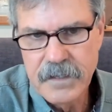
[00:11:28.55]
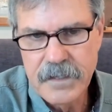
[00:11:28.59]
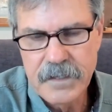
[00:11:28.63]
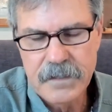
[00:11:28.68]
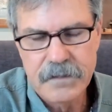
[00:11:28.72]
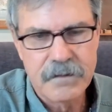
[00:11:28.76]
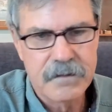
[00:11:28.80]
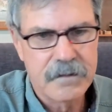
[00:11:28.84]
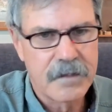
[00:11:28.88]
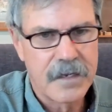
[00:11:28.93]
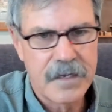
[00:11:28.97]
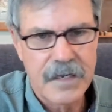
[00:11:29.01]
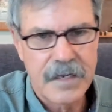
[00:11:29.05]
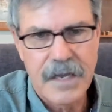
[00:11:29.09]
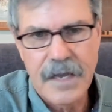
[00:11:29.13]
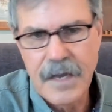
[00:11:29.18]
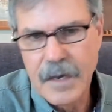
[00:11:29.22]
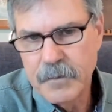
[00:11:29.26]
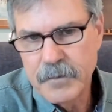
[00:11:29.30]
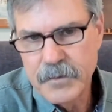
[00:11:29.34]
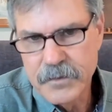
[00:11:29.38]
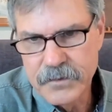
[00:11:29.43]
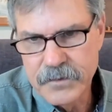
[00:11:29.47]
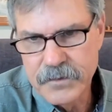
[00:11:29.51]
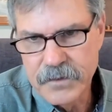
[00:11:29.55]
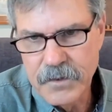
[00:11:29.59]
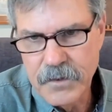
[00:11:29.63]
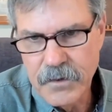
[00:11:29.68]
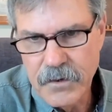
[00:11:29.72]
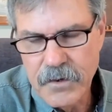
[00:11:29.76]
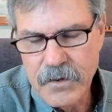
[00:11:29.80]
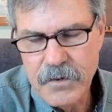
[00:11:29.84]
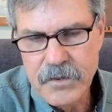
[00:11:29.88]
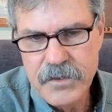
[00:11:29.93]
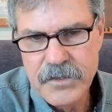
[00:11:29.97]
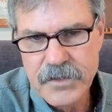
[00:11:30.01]
It's like apples and
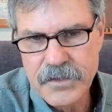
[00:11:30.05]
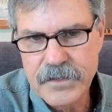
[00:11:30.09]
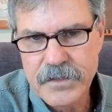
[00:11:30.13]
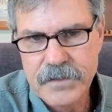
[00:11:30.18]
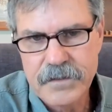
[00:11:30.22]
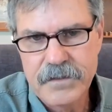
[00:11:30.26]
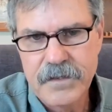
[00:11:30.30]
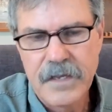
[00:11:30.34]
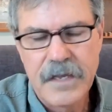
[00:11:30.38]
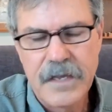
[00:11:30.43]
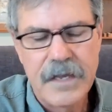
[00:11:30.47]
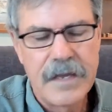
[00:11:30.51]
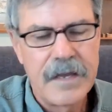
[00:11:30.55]
oranges.